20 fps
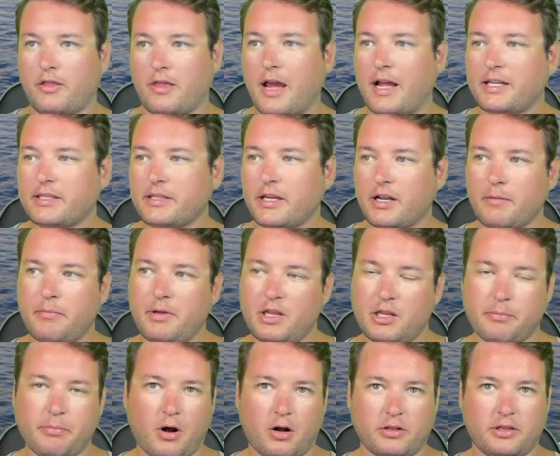that's gonna be
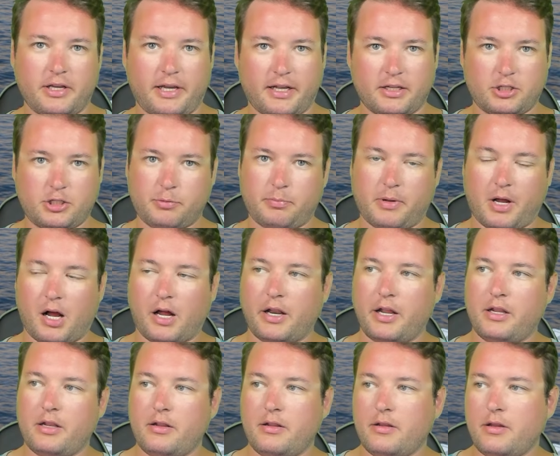the part that gets
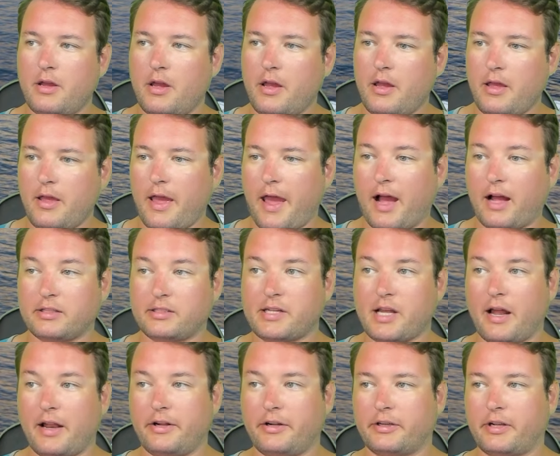spotted
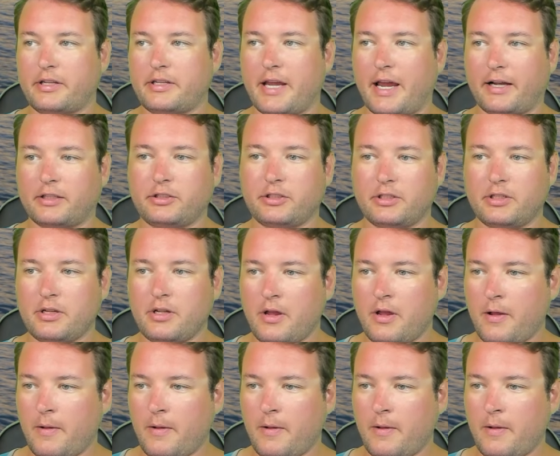outside of your detection.